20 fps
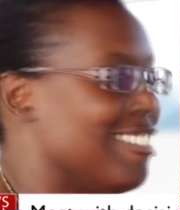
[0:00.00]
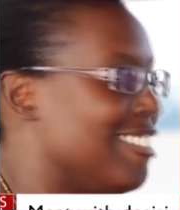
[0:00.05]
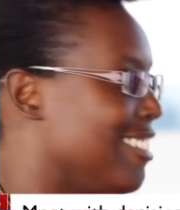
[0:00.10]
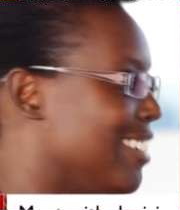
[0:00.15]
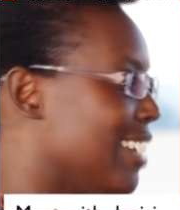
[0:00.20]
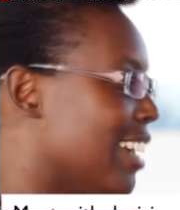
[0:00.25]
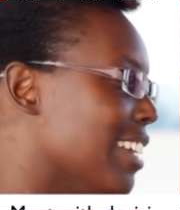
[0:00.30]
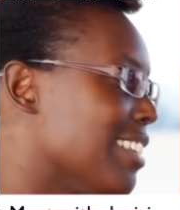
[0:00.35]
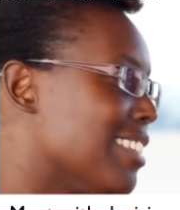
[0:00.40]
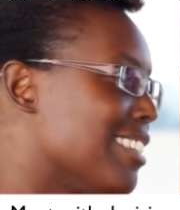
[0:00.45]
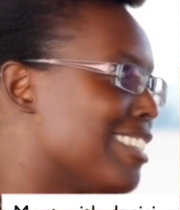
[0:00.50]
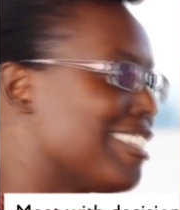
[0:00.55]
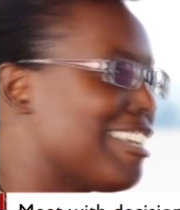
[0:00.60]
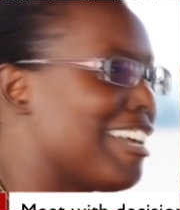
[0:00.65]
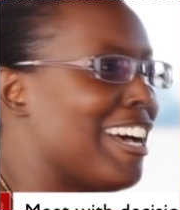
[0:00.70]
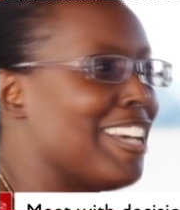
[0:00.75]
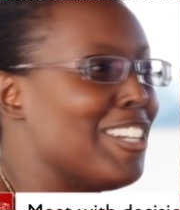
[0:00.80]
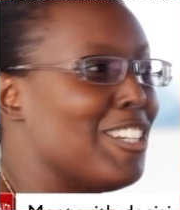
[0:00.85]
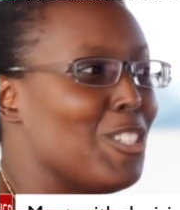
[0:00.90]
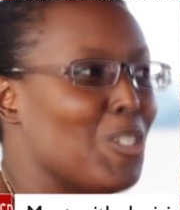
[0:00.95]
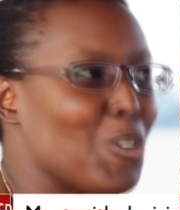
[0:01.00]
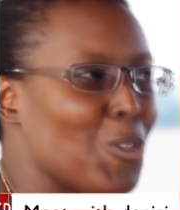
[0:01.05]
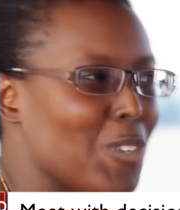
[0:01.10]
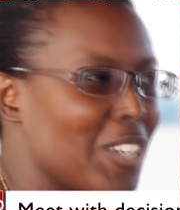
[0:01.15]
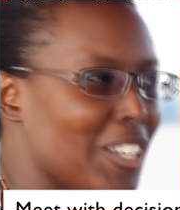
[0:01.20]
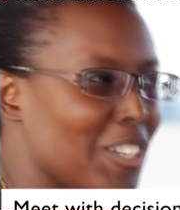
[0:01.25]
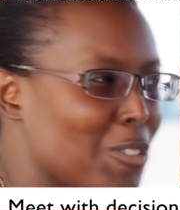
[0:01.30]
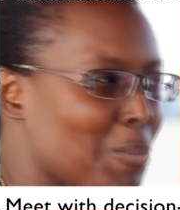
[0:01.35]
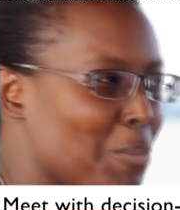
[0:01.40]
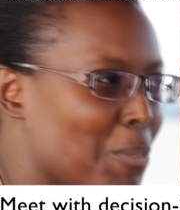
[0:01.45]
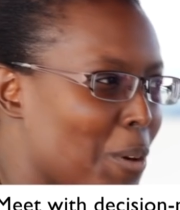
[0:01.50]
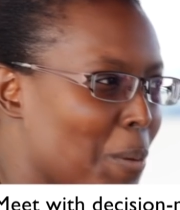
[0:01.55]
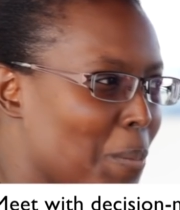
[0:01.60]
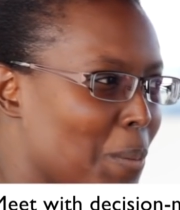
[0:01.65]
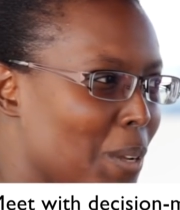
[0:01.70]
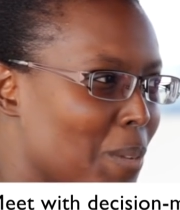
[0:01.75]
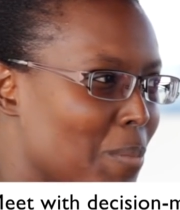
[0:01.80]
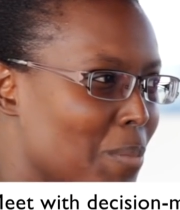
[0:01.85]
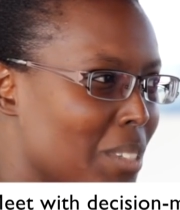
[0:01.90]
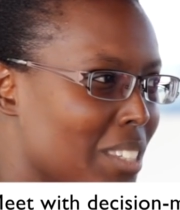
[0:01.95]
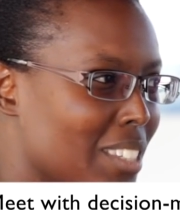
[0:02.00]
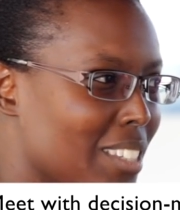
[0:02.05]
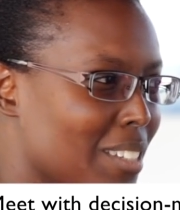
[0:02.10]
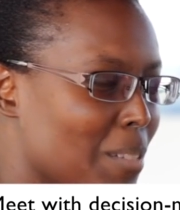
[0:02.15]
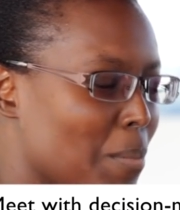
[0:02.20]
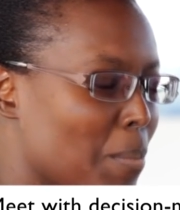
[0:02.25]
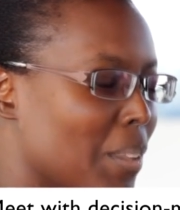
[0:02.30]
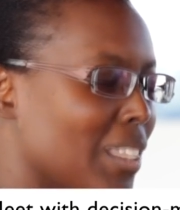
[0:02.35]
yes, had its own little problems,